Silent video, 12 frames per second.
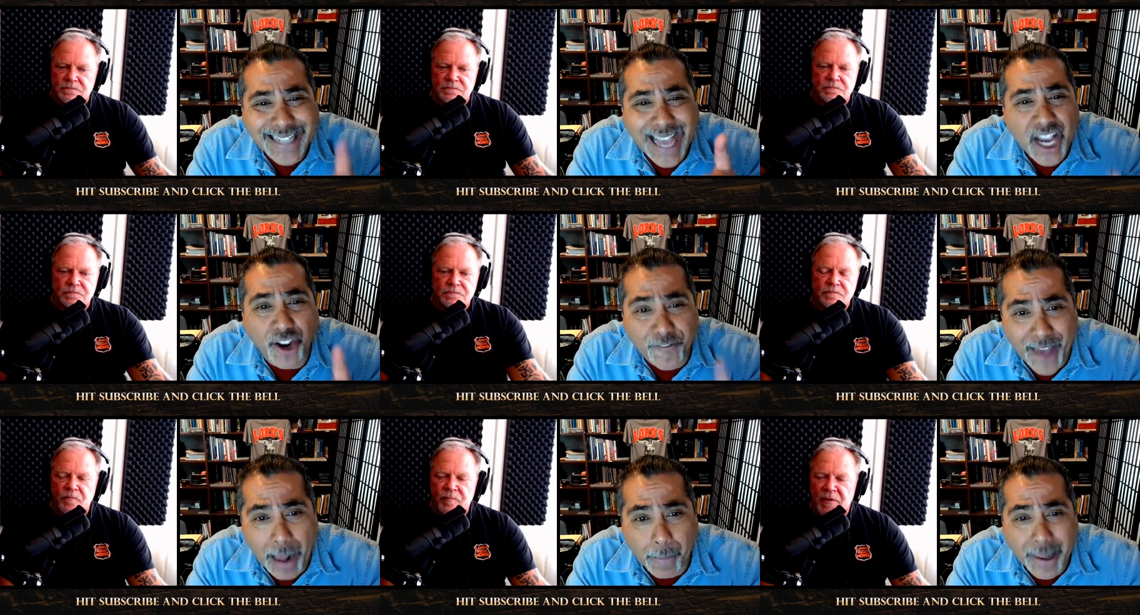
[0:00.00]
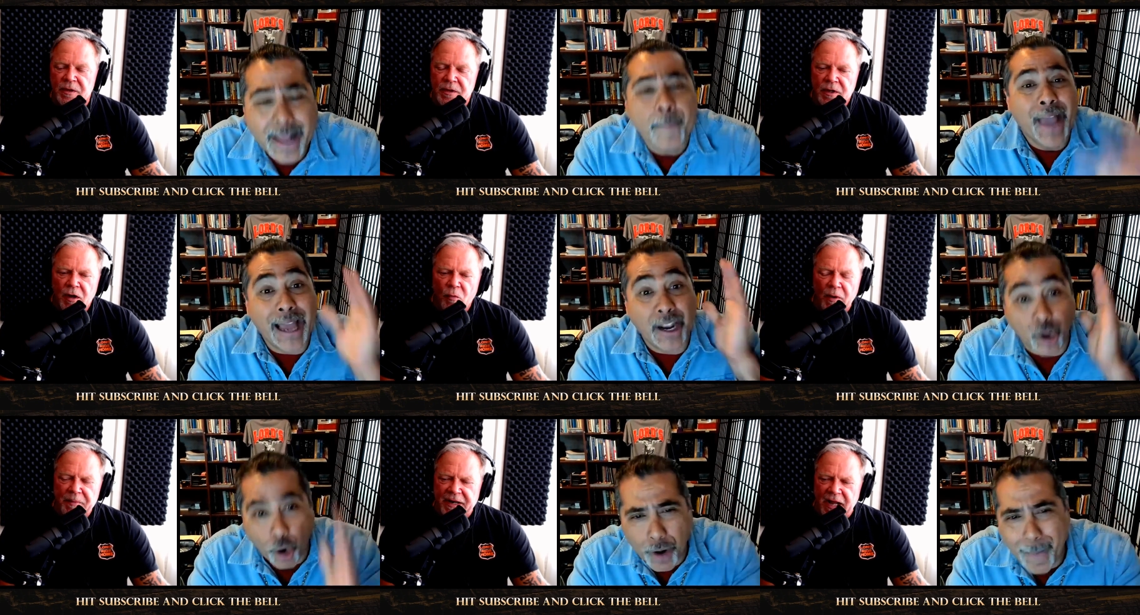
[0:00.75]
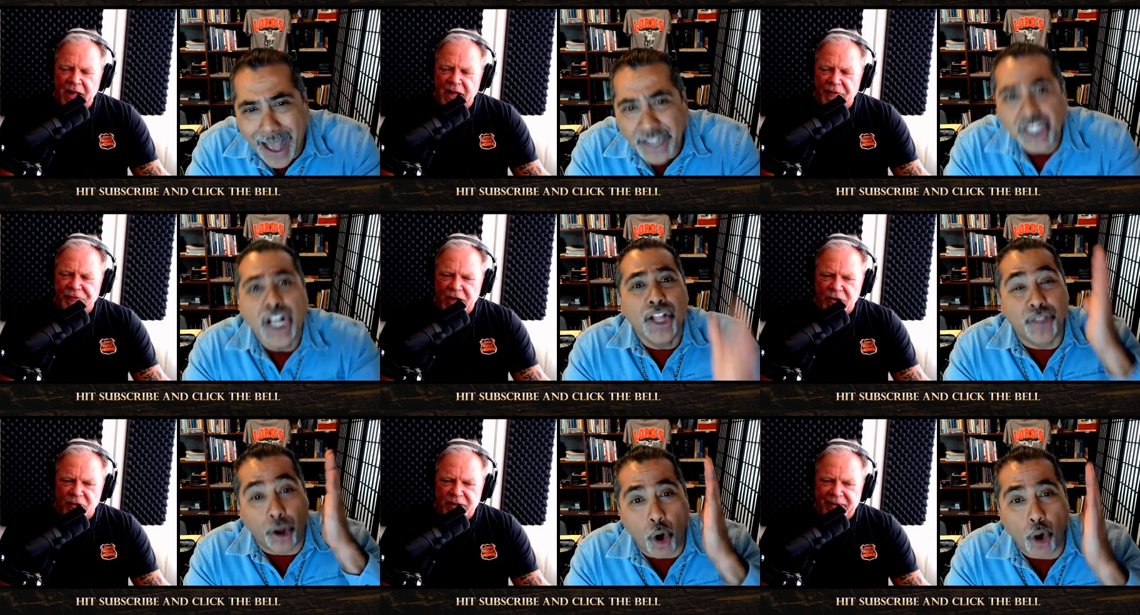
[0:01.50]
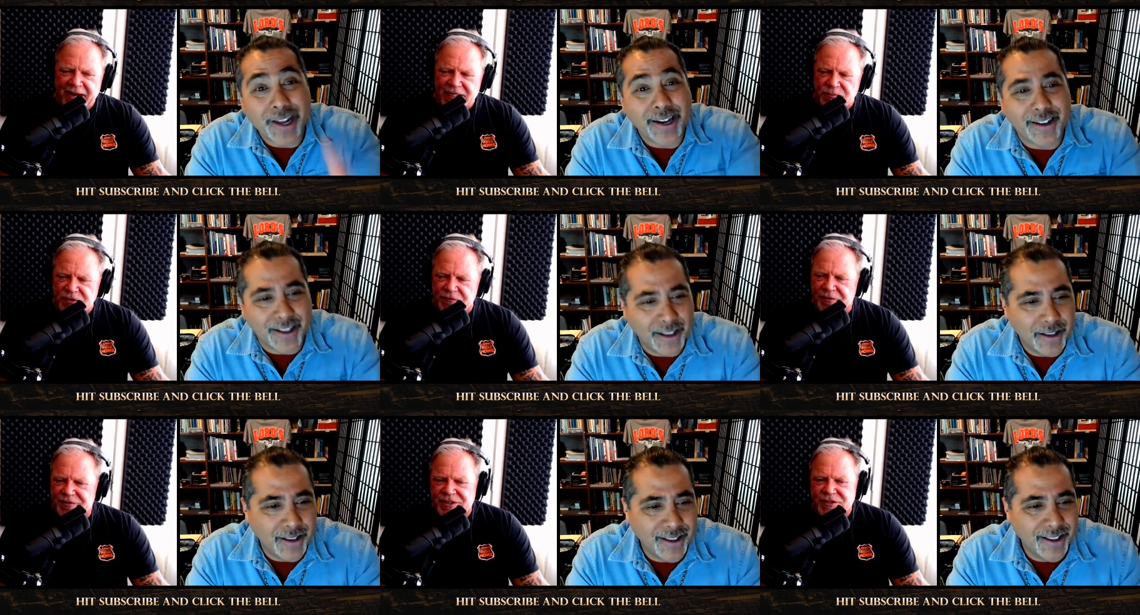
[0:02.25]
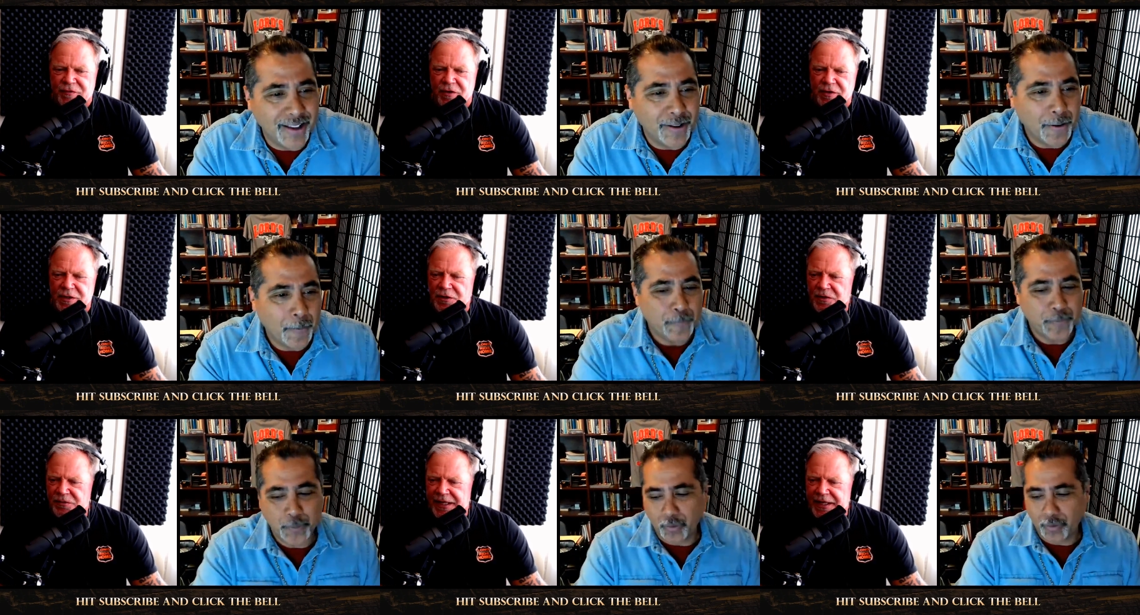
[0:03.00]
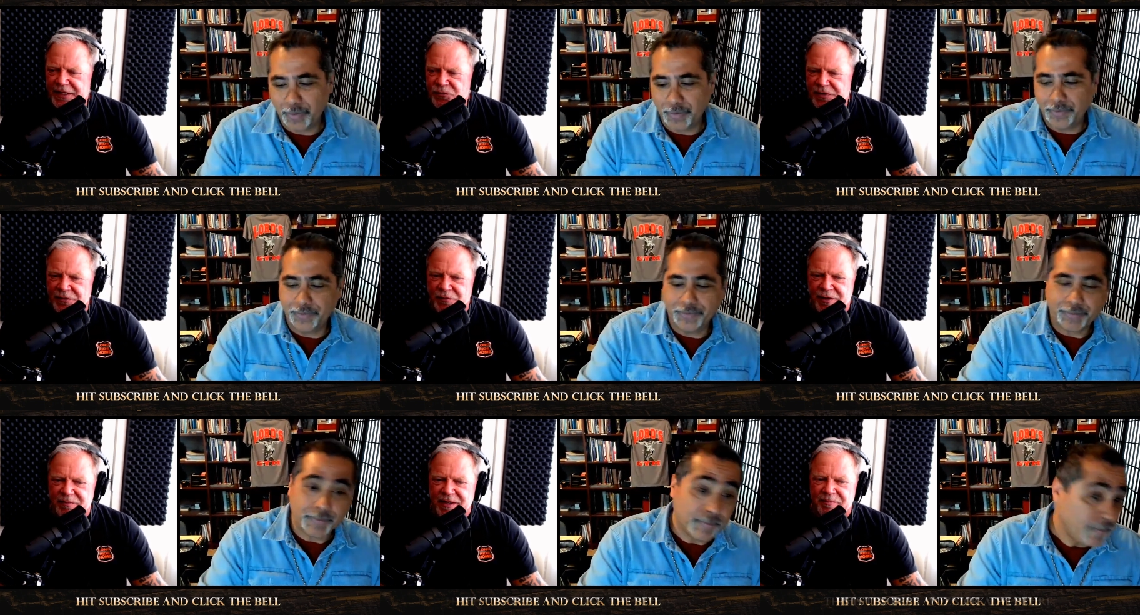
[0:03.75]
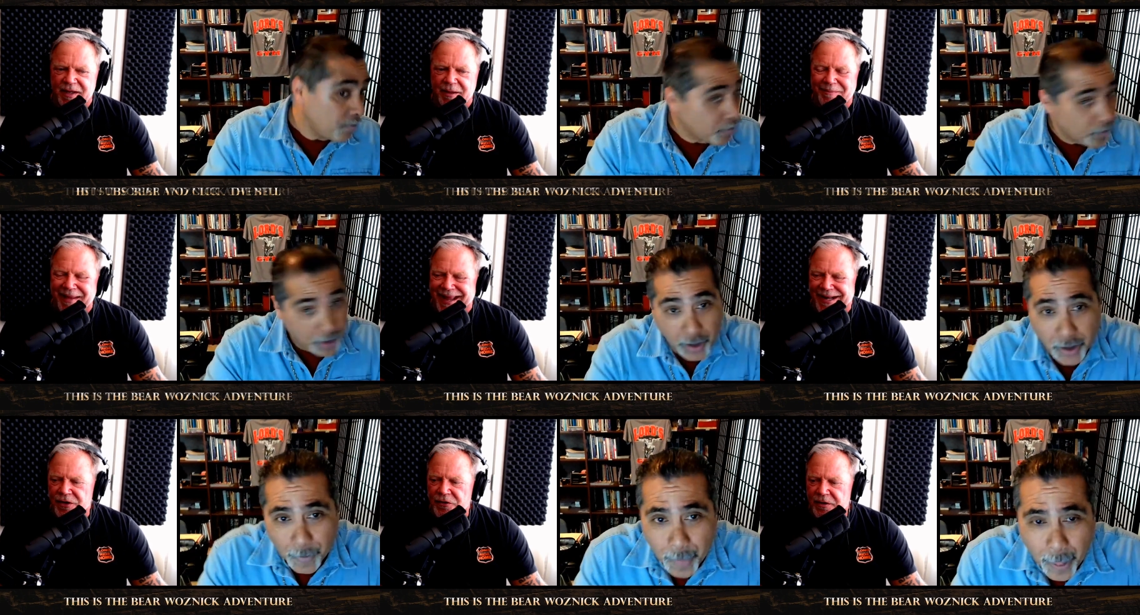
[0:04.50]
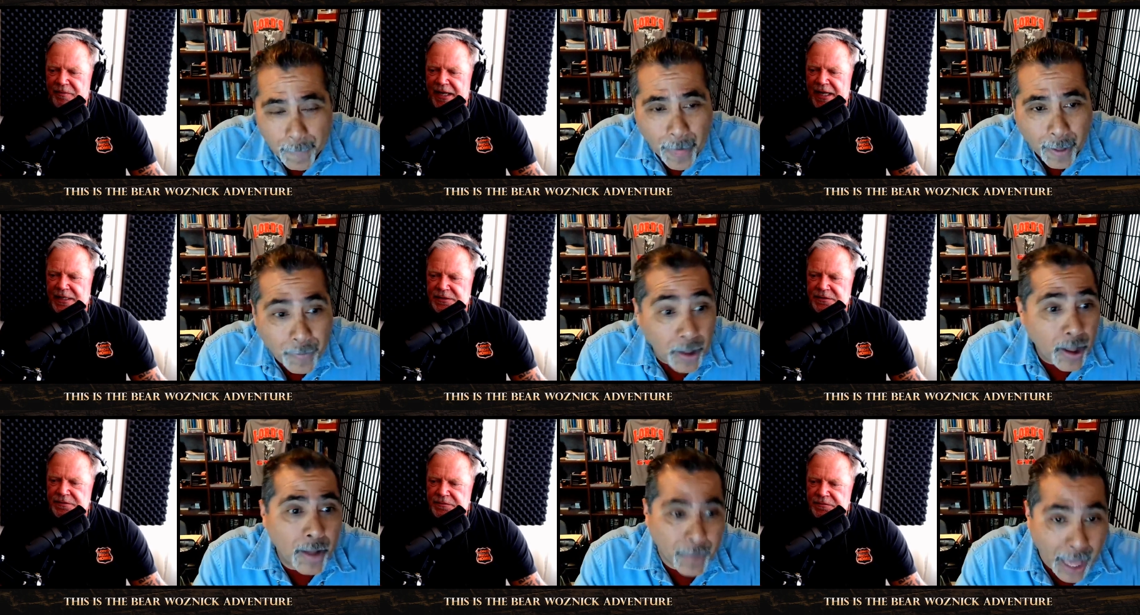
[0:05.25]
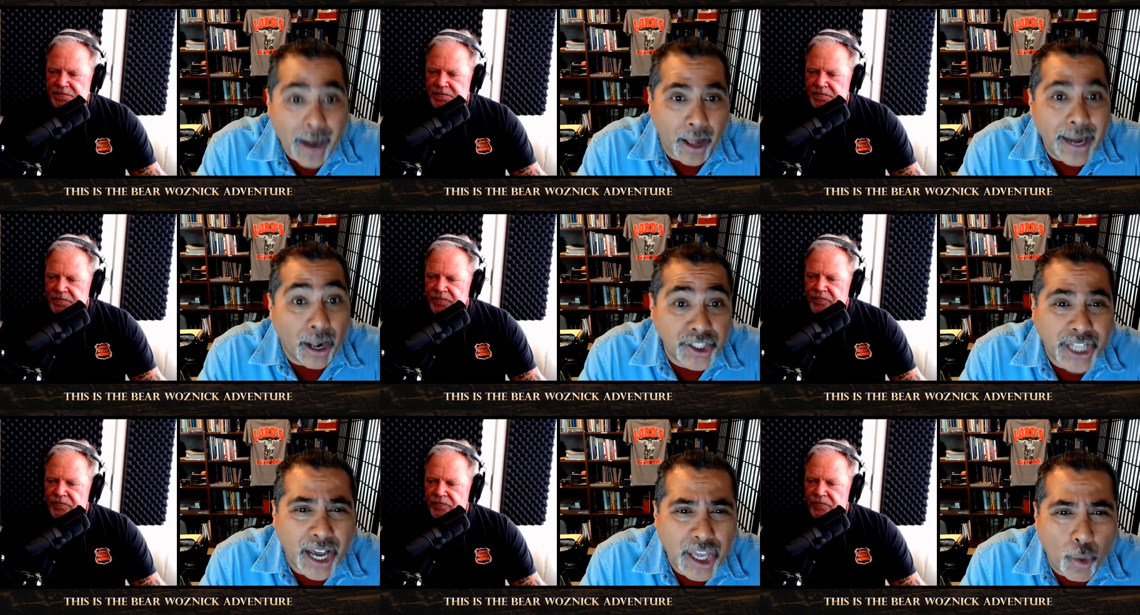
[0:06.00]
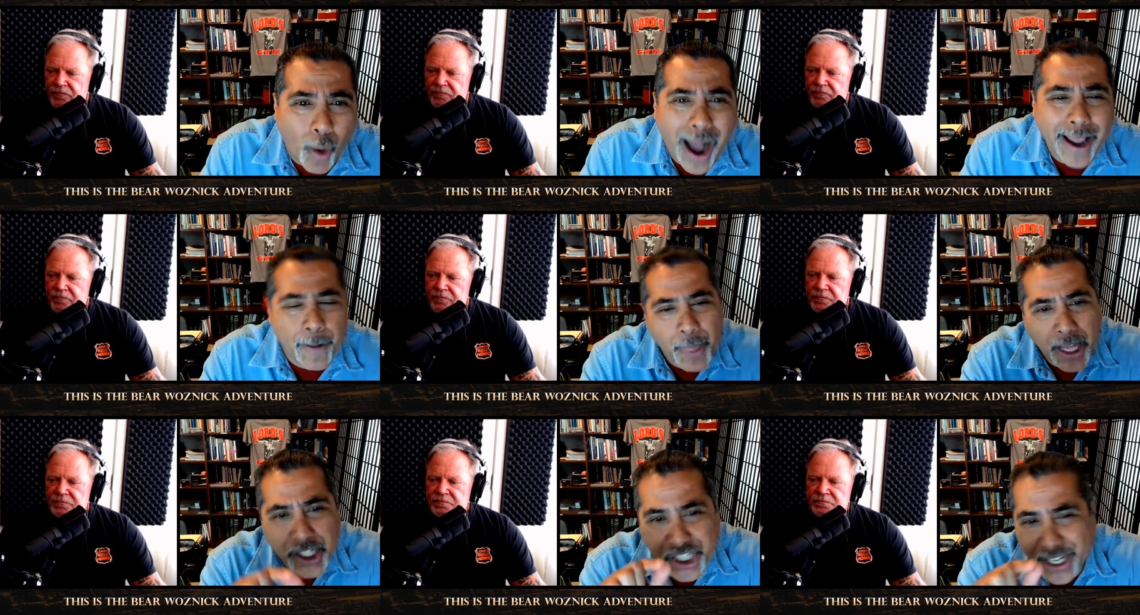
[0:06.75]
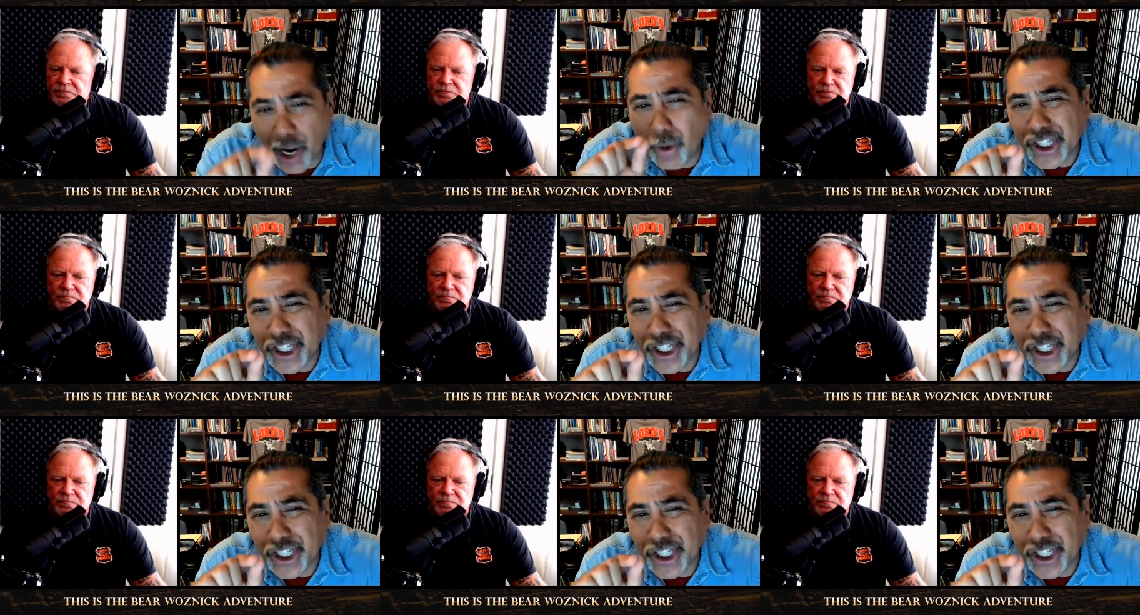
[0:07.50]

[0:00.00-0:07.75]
Speaker 1: Take your family and go Wait, to mass. I,
Speaker 2: I, thought going to mass was for just for little old ladies. What do, what do you mean, be a man and go to mass?
Speaker 1: And I'll tell you why. See, you oh, know,